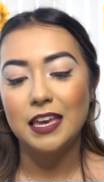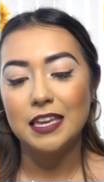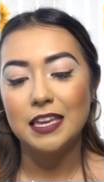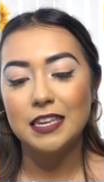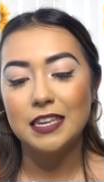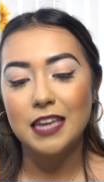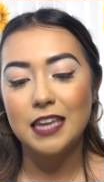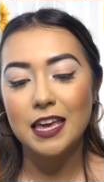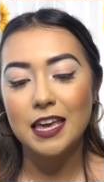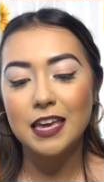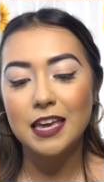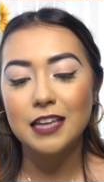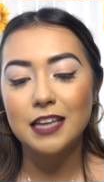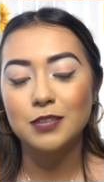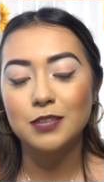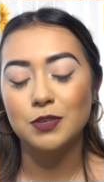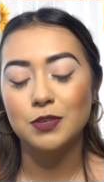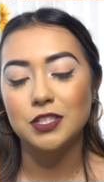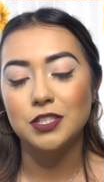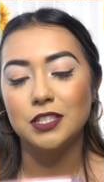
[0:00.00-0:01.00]
Next
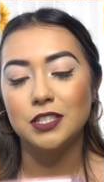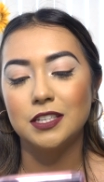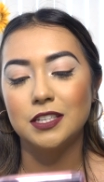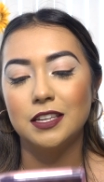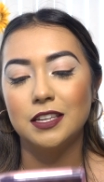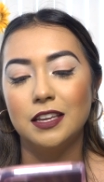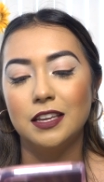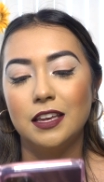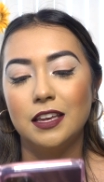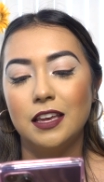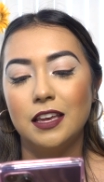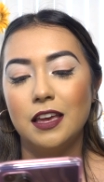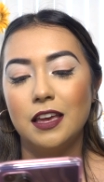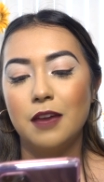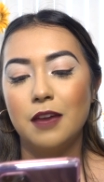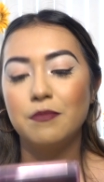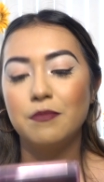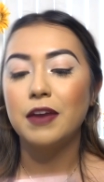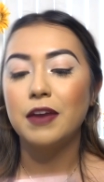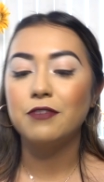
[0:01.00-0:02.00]
question.
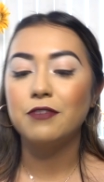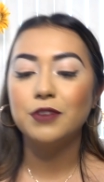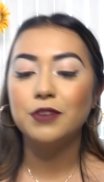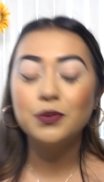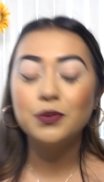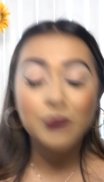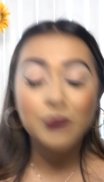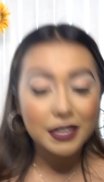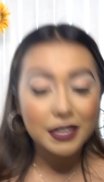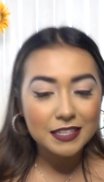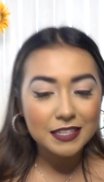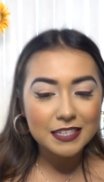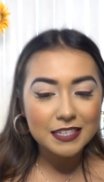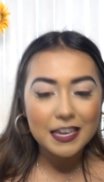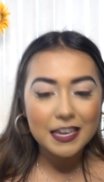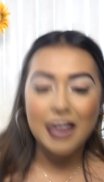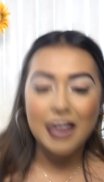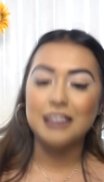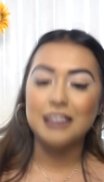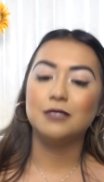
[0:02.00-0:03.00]
My friend Wendy
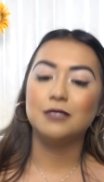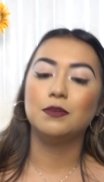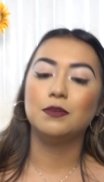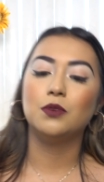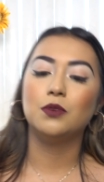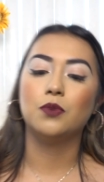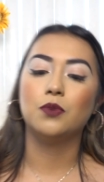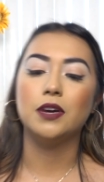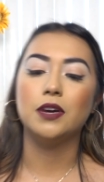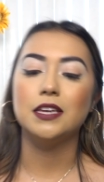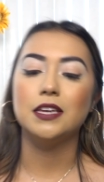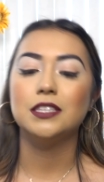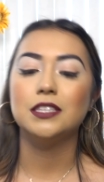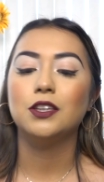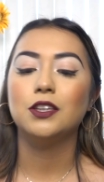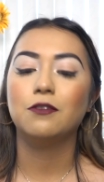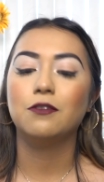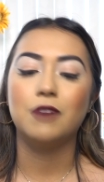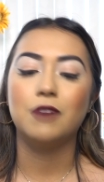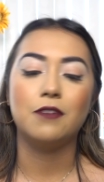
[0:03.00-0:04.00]
asked me, what is
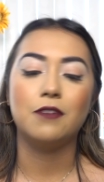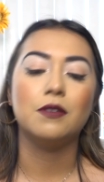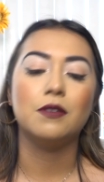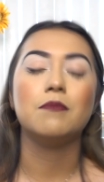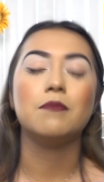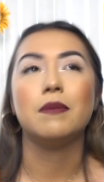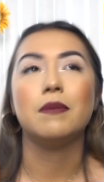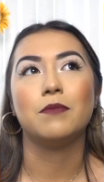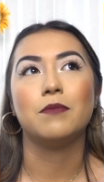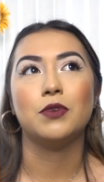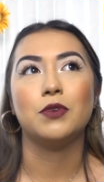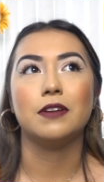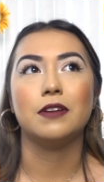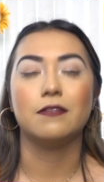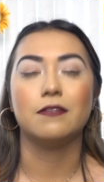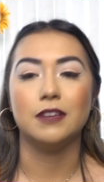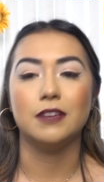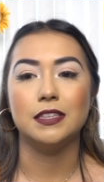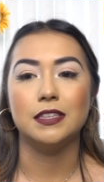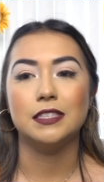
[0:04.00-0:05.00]
your favorite memory of
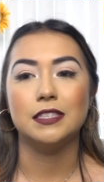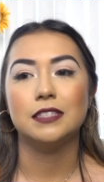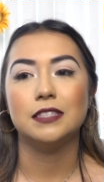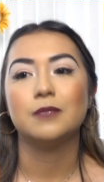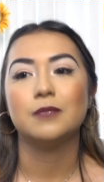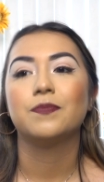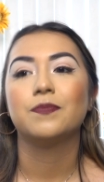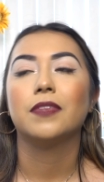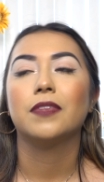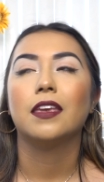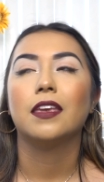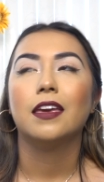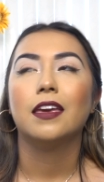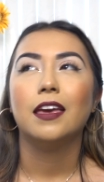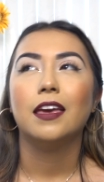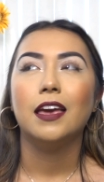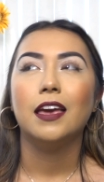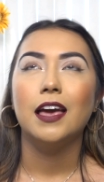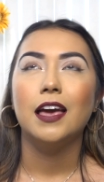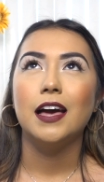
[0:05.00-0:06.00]
us?
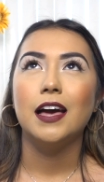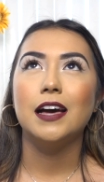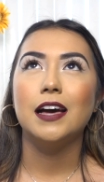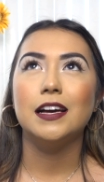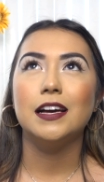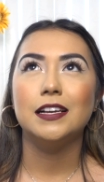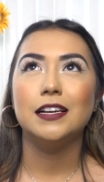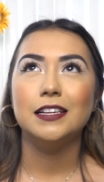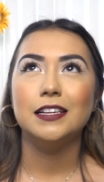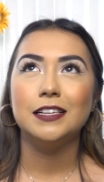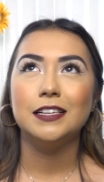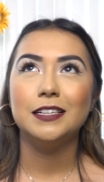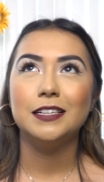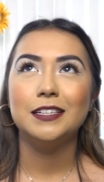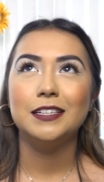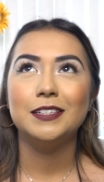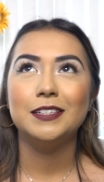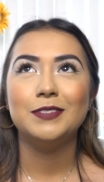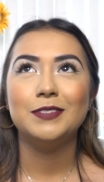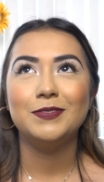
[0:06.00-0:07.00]

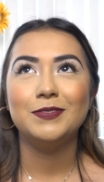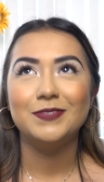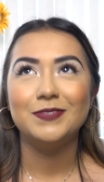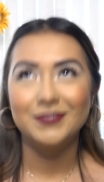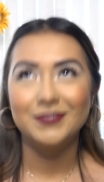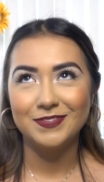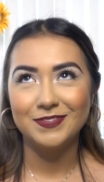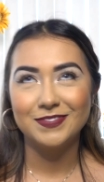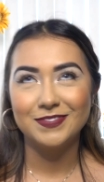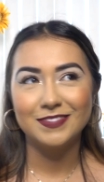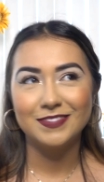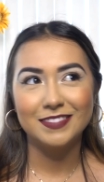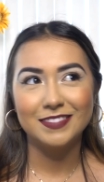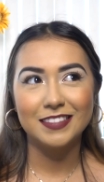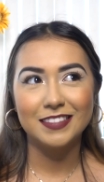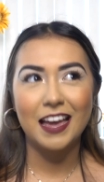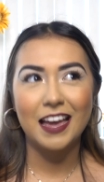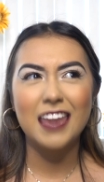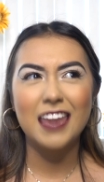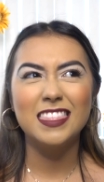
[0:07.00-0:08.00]
I
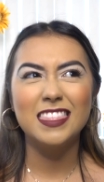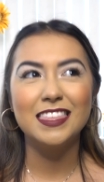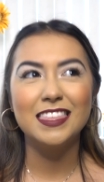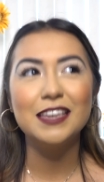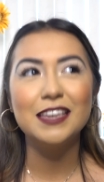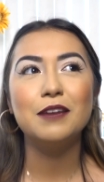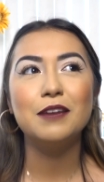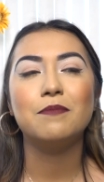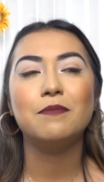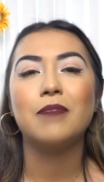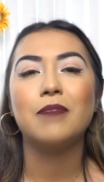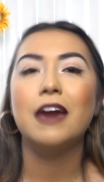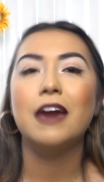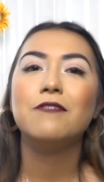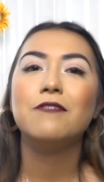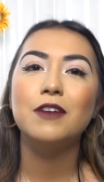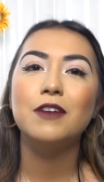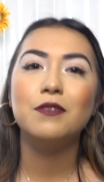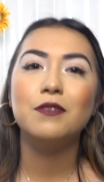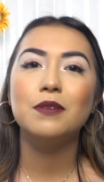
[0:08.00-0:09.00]
think my
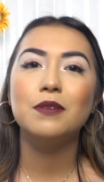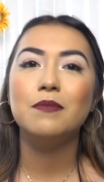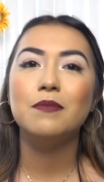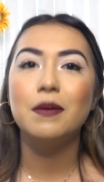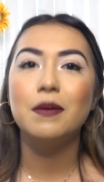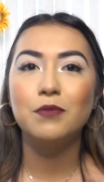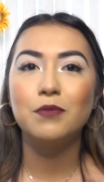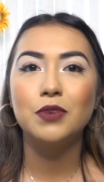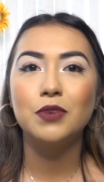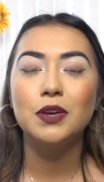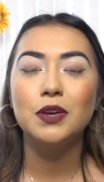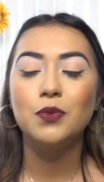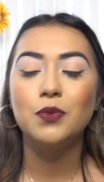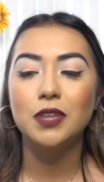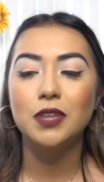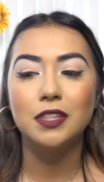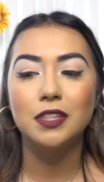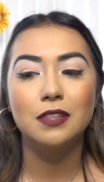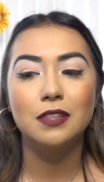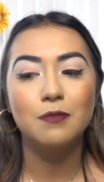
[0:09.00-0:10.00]
favorite memory with
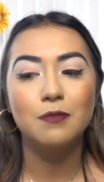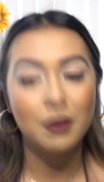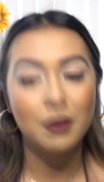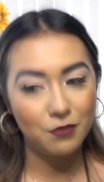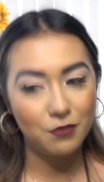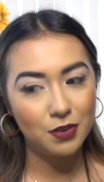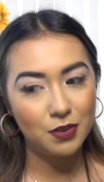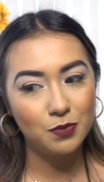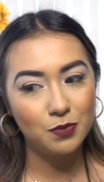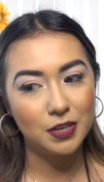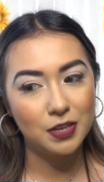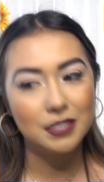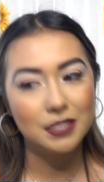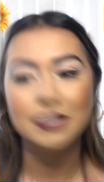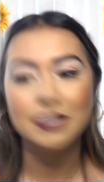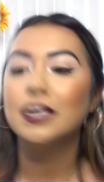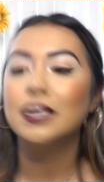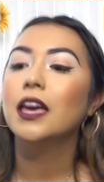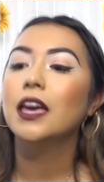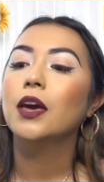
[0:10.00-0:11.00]
my friend
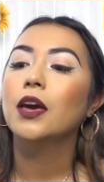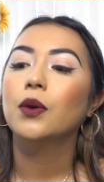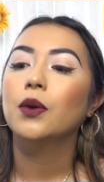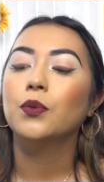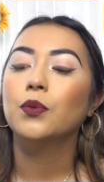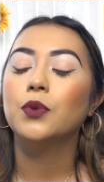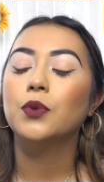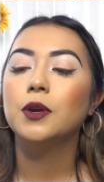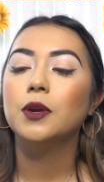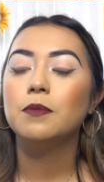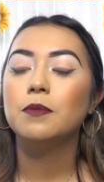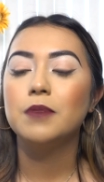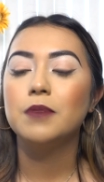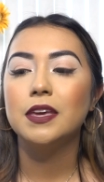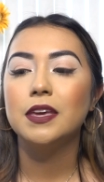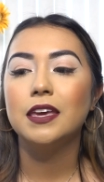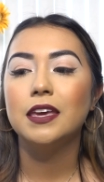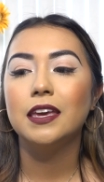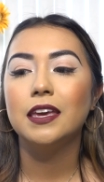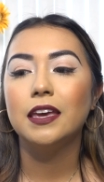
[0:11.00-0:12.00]
Wendy would
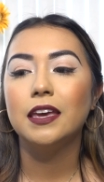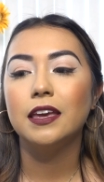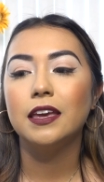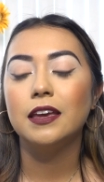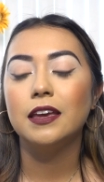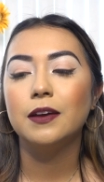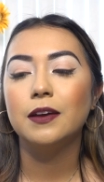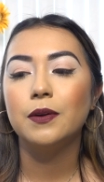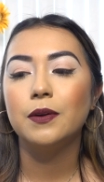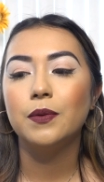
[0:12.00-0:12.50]
be